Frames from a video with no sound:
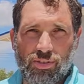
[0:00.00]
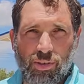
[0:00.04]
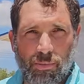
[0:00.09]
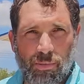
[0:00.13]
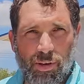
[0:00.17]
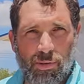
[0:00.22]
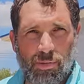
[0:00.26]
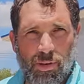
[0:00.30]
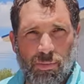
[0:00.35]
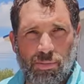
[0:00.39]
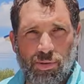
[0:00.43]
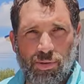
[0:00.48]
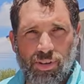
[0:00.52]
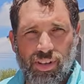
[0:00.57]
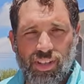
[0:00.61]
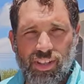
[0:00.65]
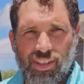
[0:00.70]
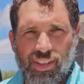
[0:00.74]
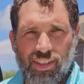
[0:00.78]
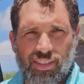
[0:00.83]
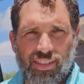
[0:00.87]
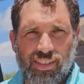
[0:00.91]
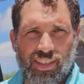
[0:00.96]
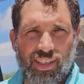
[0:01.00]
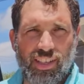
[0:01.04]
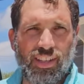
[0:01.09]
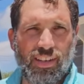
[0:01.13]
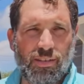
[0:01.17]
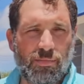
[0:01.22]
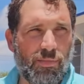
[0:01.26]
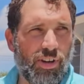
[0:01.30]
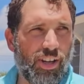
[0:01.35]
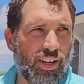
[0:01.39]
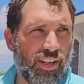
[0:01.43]
So I'm gonna be putting this
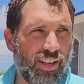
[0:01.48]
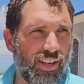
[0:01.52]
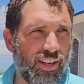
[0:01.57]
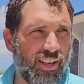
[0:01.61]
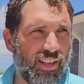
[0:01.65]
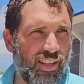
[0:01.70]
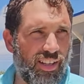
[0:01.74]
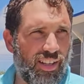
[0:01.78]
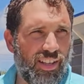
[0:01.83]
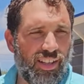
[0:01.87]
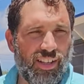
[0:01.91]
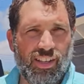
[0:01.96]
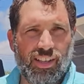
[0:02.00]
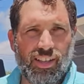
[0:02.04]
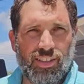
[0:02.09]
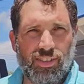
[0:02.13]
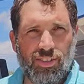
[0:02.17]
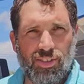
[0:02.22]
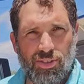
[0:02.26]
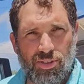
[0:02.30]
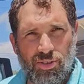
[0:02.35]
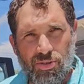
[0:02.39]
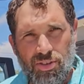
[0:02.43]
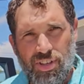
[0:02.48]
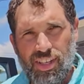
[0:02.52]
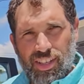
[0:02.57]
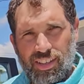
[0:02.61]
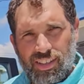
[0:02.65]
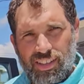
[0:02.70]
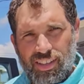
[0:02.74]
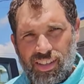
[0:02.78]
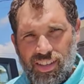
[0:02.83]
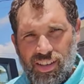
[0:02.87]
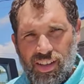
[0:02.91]
in my
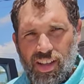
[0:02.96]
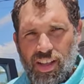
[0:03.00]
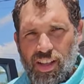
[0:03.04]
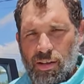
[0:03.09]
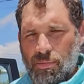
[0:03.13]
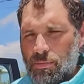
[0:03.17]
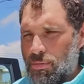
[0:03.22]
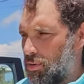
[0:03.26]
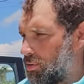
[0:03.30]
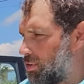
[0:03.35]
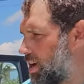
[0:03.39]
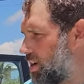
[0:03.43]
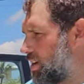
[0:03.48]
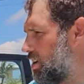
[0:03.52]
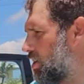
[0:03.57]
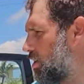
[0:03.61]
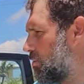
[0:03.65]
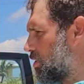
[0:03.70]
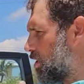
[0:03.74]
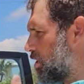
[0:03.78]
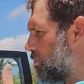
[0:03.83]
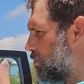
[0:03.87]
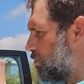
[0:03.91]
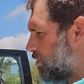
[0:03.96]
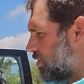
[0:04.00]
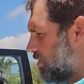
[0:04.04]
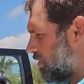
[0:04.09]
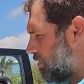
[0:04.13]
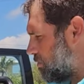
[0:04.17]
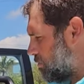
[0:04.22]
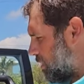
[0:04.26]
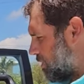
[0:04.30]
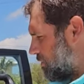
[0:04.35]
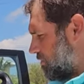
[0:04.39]
Suzuki's, but right now I'm gonna put it
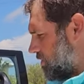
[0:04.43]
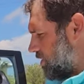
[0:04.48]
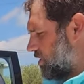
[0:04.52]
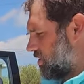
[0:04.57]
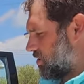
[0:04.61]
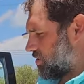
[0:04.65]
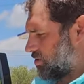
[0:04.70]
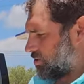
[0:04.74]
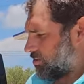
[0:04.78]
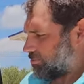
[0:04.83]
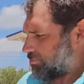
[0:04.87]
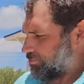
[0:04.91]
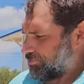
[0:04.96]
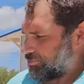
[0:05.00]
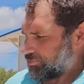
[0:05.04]
in my vehicle